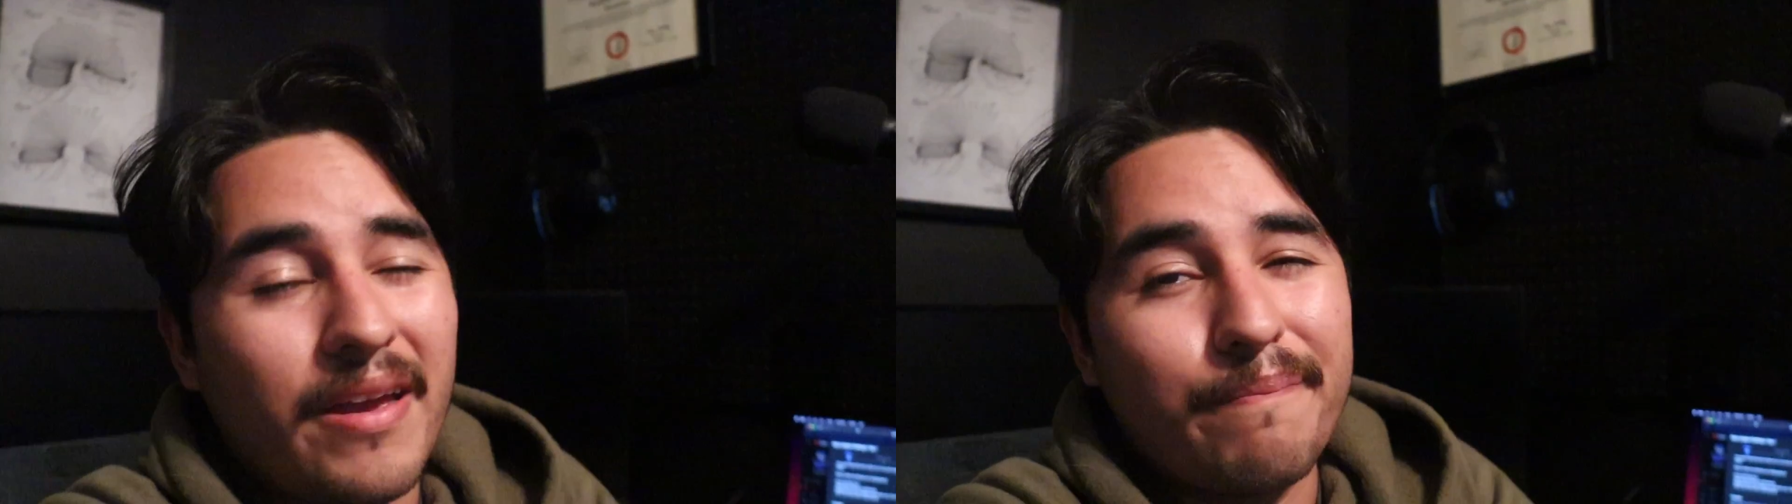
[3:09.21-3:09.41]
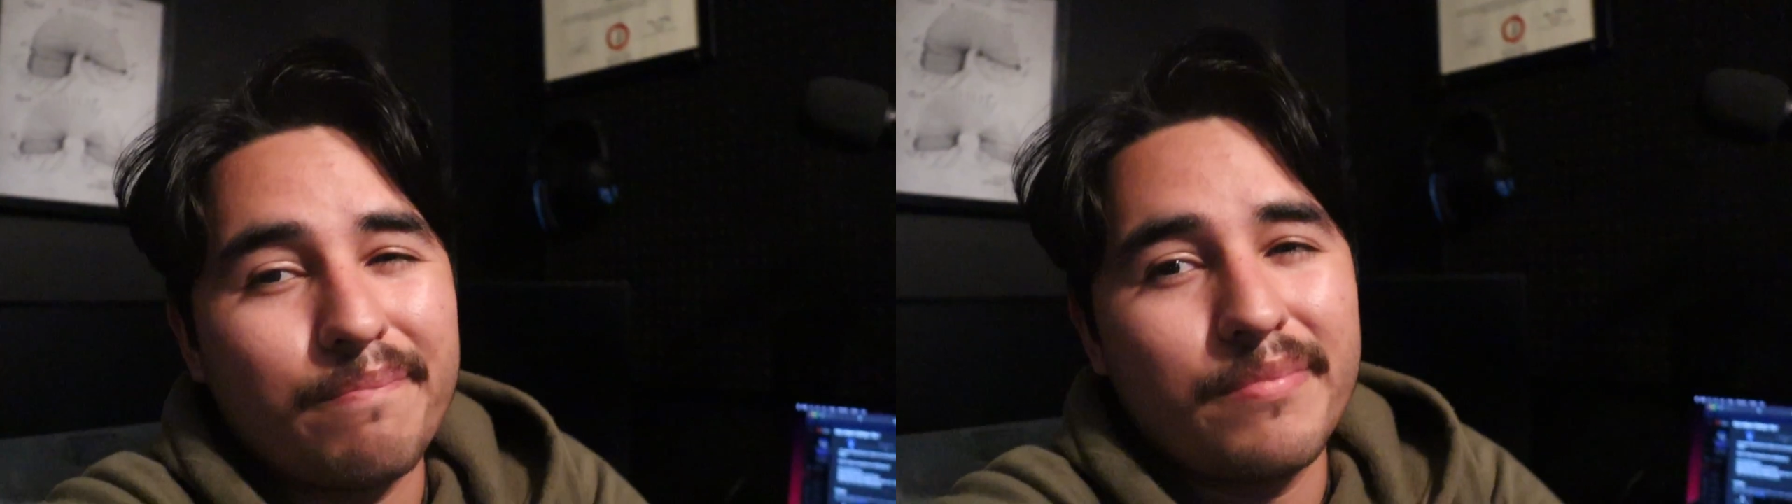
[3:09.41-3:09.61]

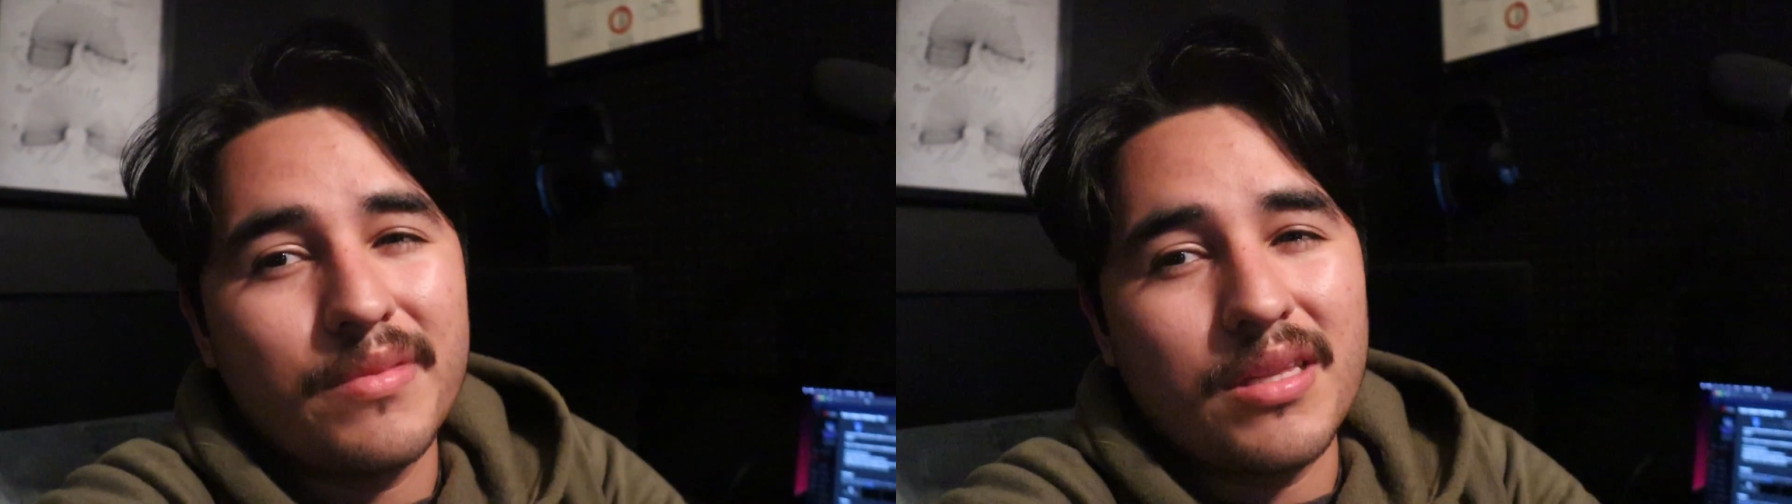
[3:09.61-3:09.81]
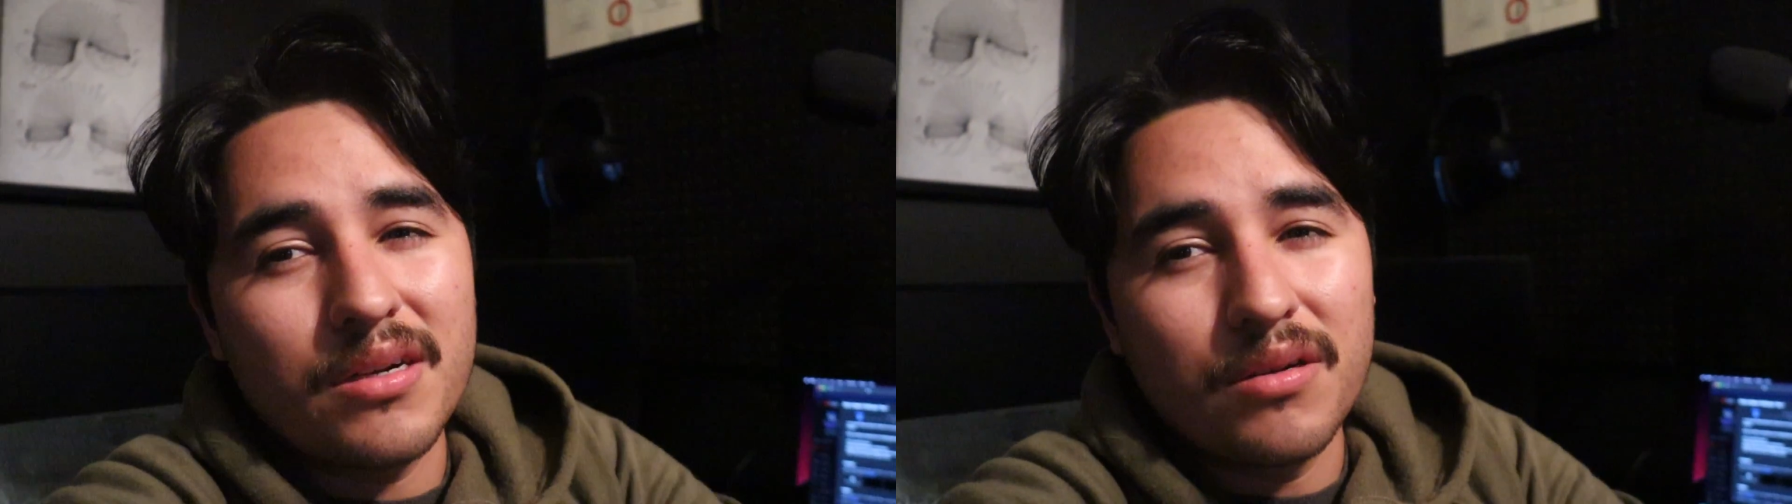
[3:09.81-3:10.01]
I'm
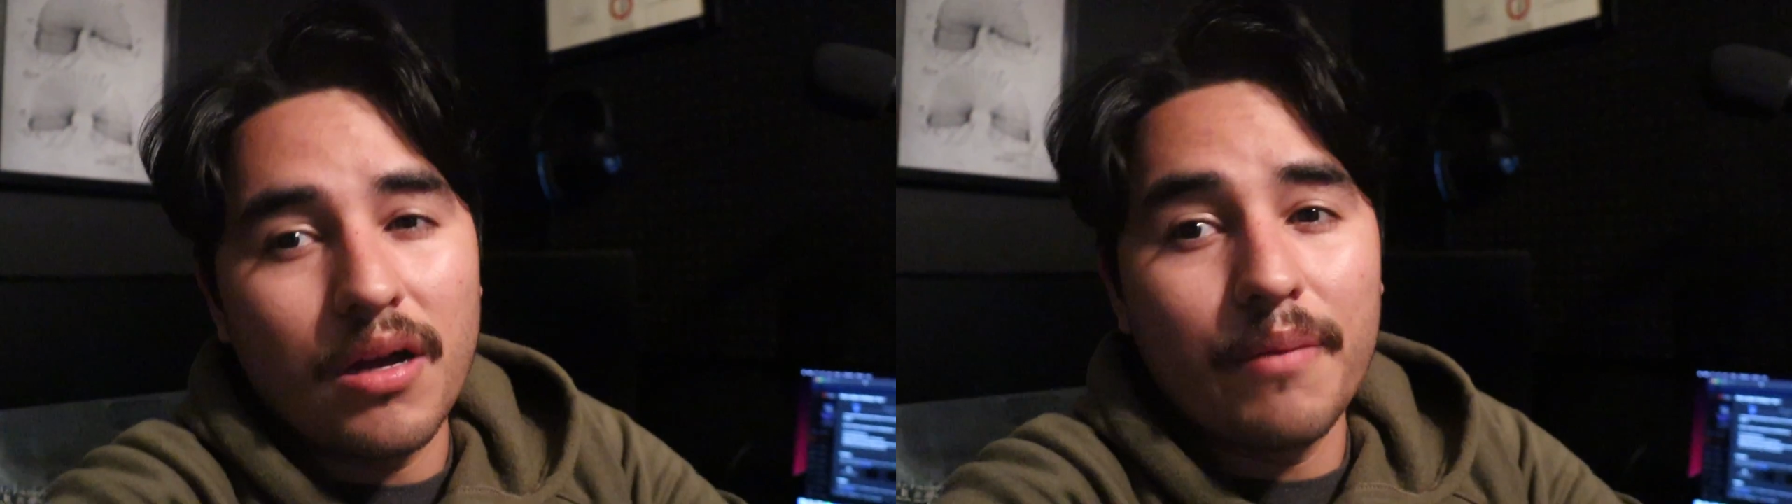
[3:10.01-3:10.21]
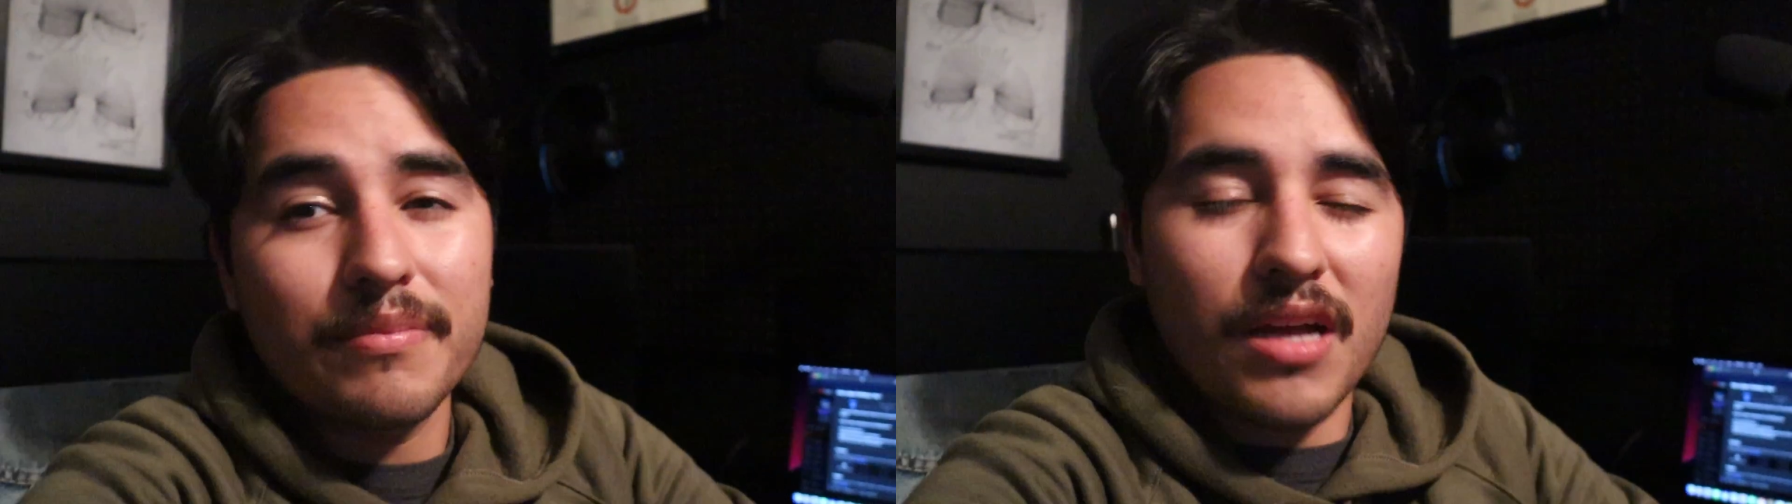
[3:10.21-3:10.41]
I don't know.
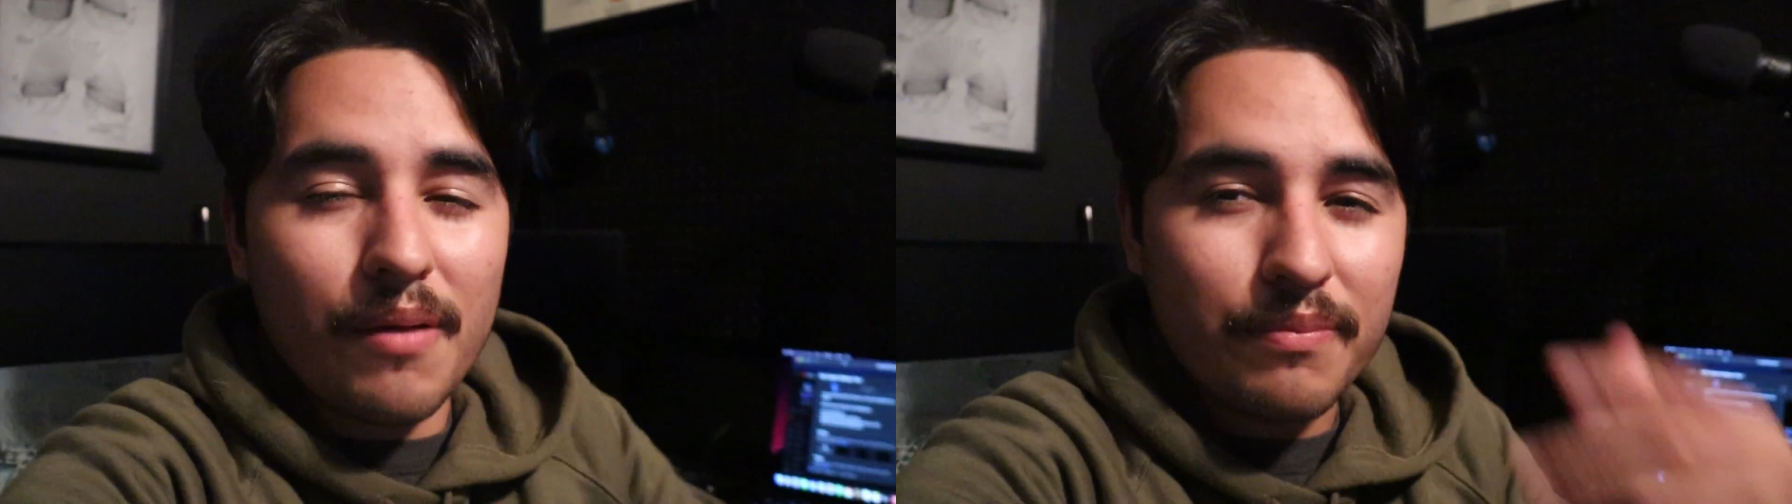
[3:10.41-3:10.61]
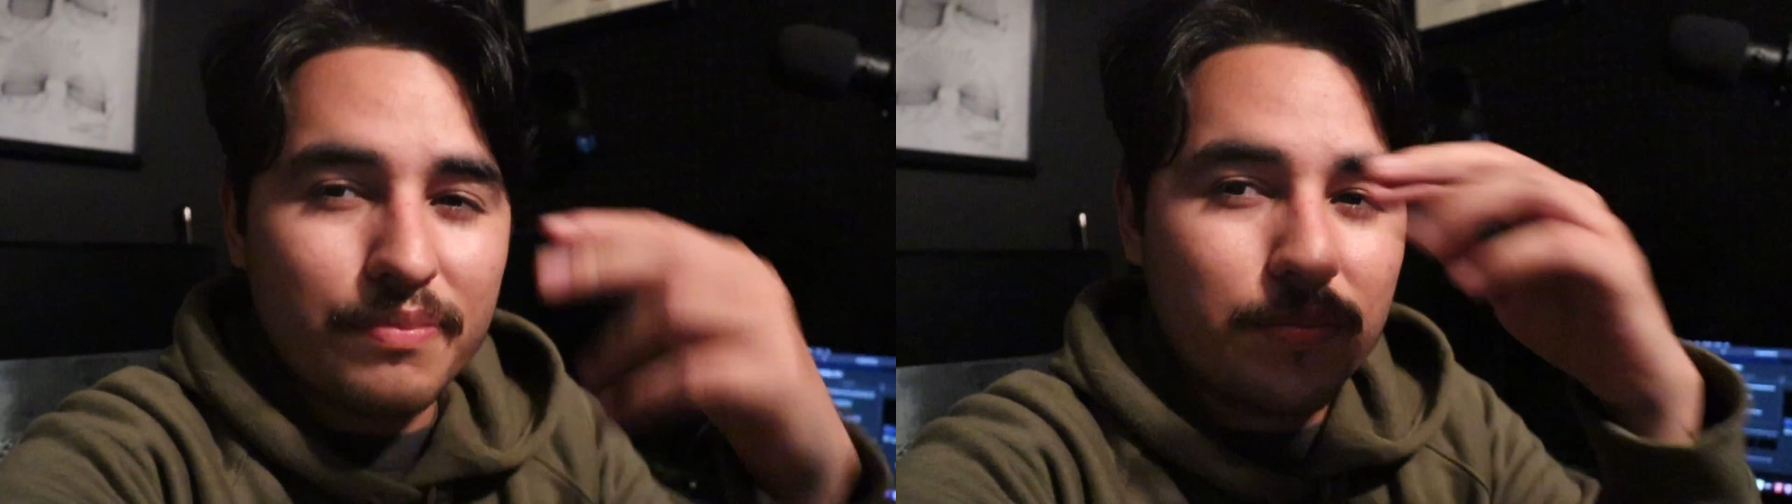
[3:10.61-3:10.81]
I'm
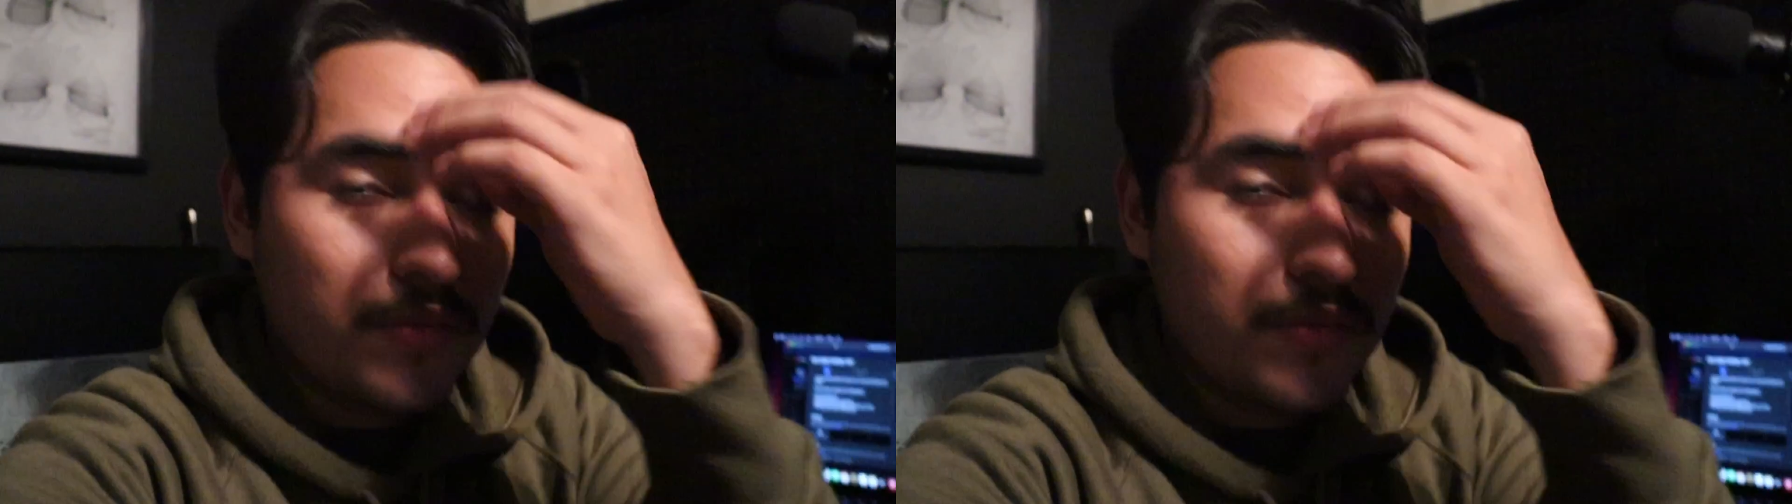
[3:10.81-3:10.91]
I'm